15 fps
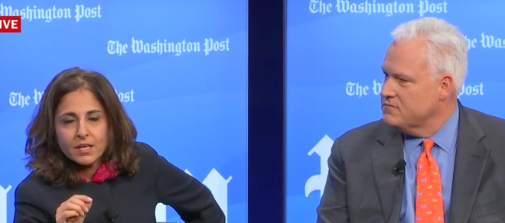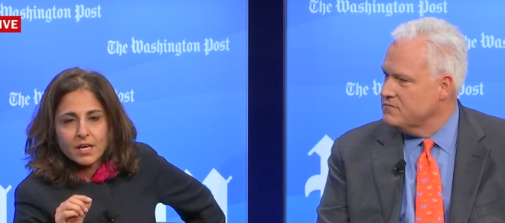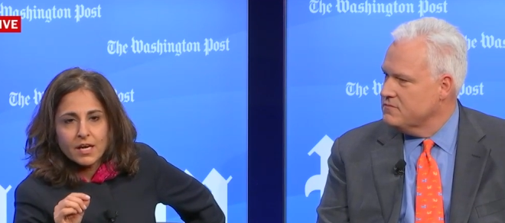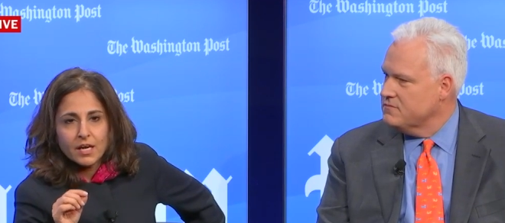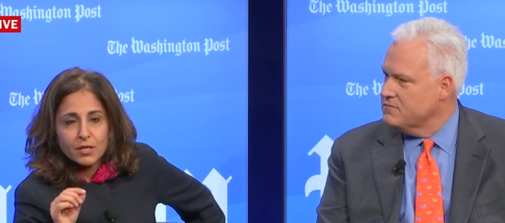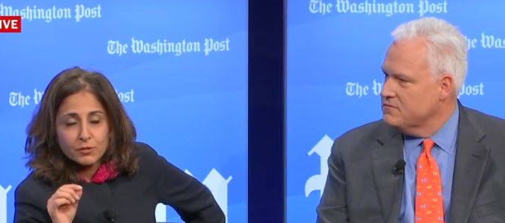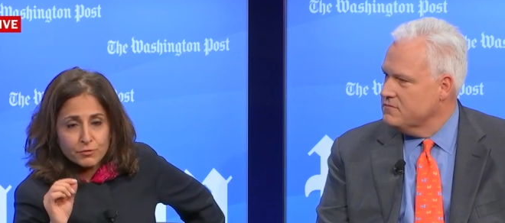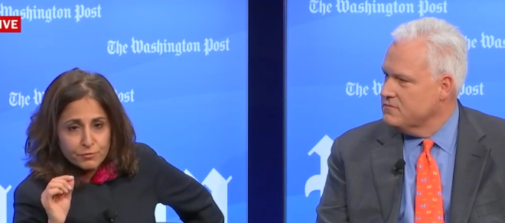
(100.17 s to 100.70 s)

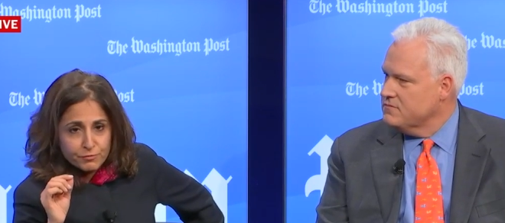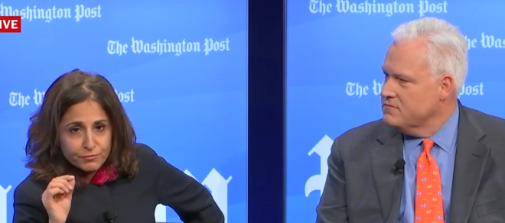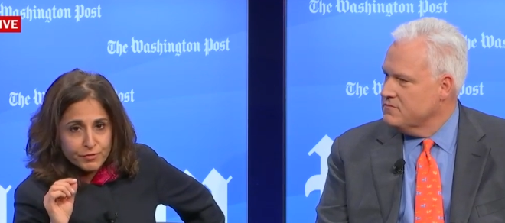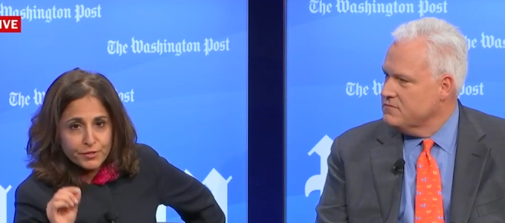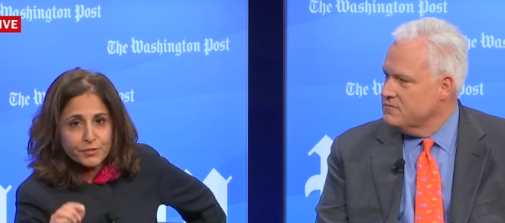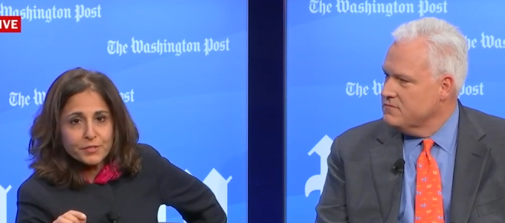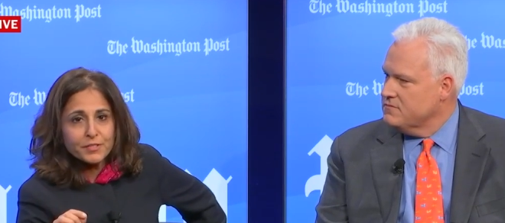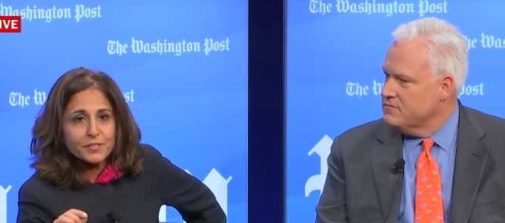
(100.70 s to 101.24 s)
Speaker 1: uh, who
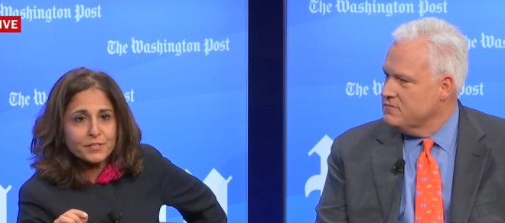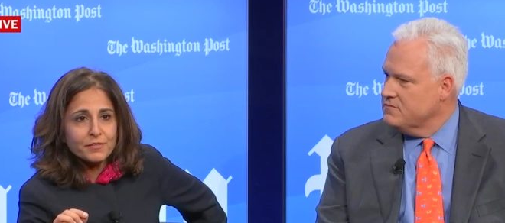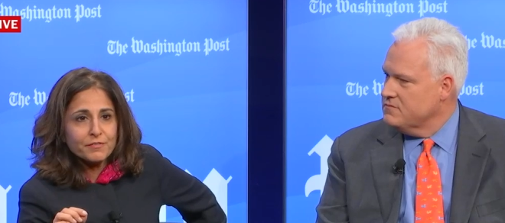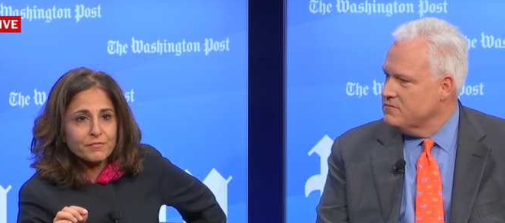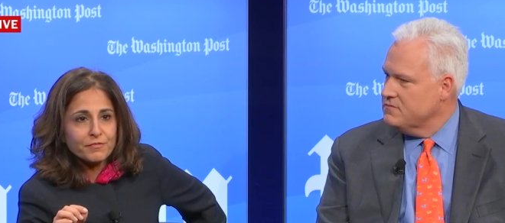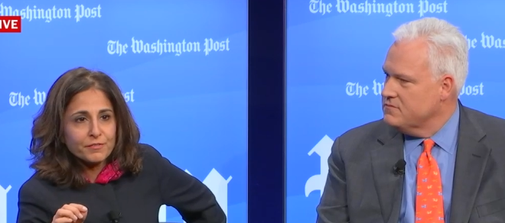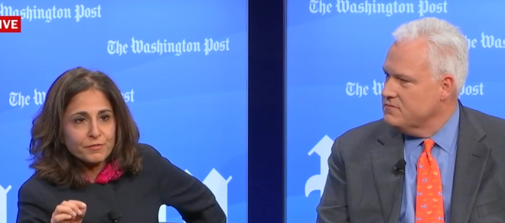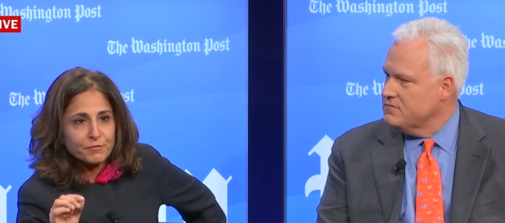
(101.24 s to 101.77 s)
voted
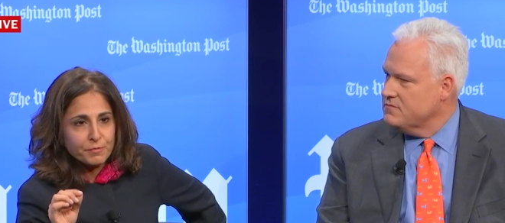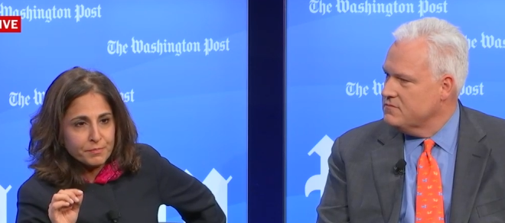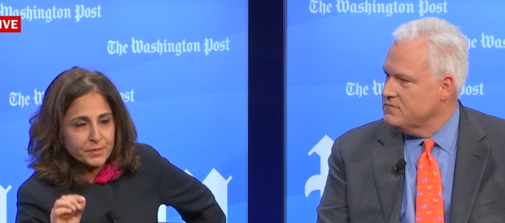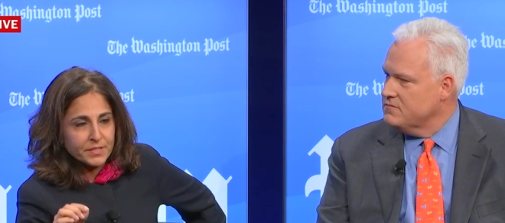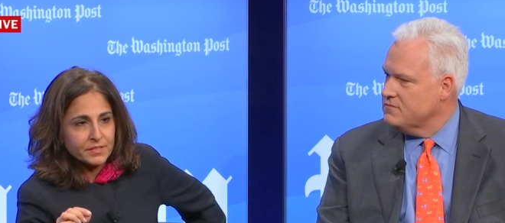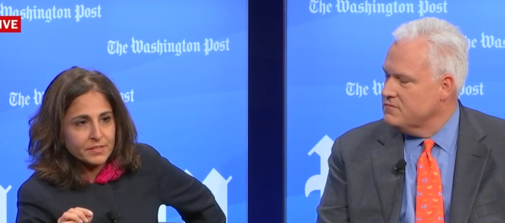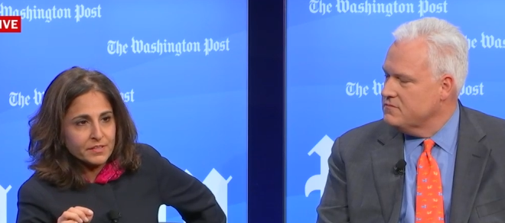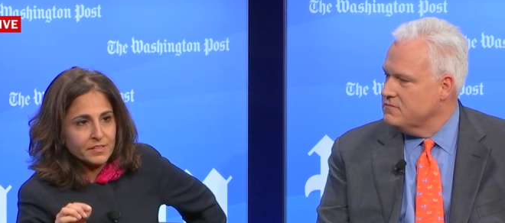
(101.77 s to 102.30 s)
for
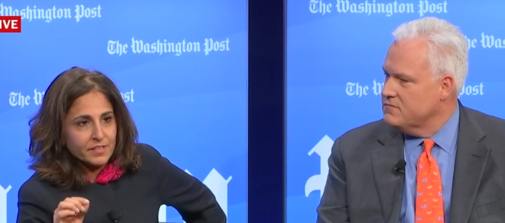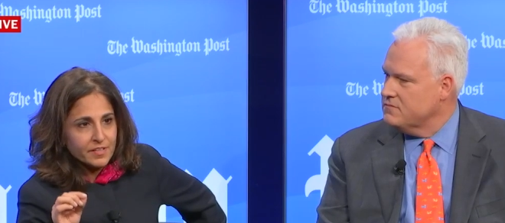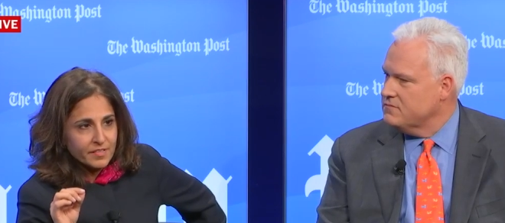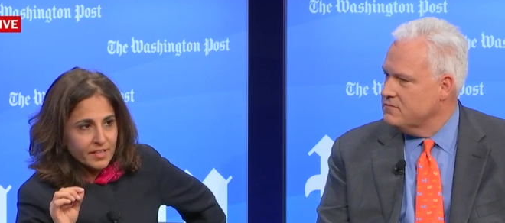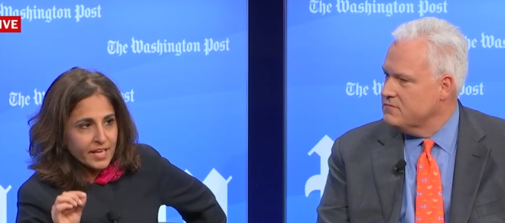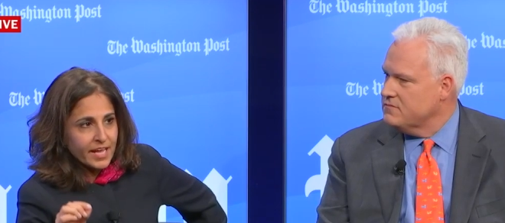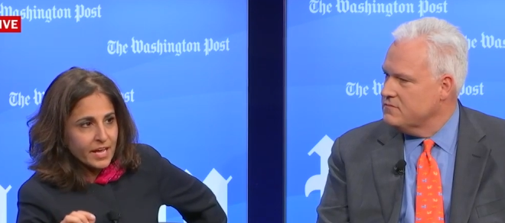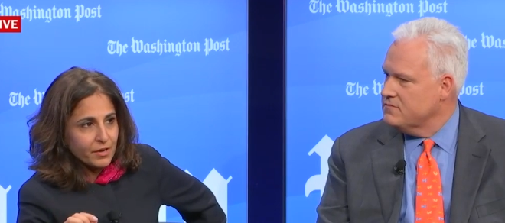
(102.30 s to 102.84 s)
repeal in
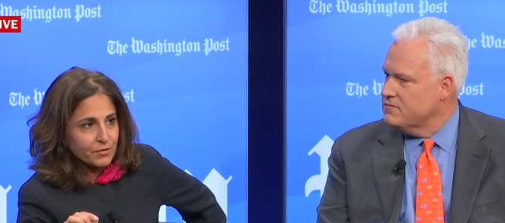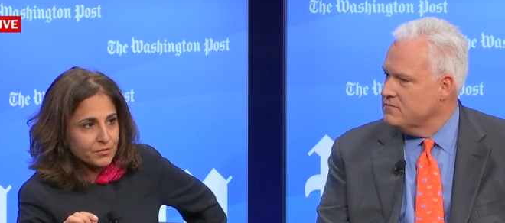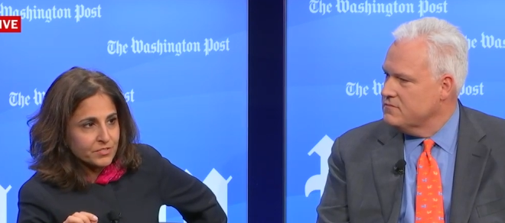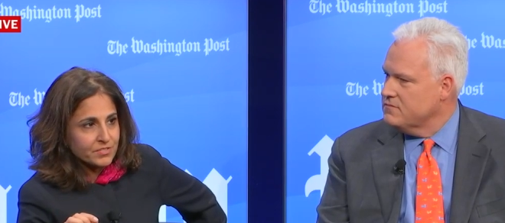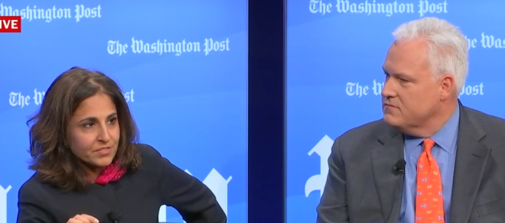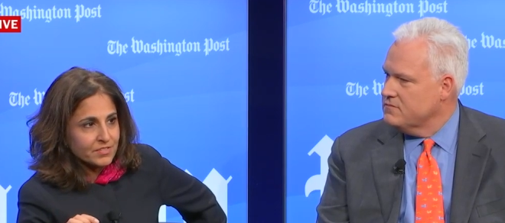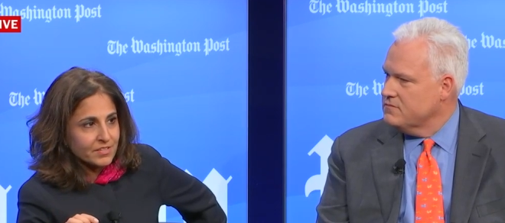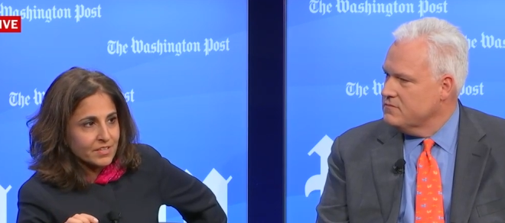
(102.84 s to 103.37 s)
the
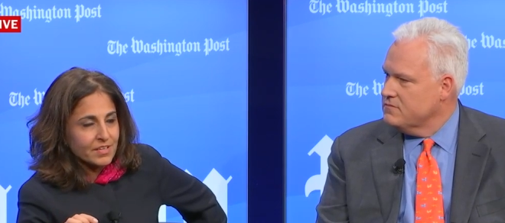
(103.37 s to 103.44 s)
House,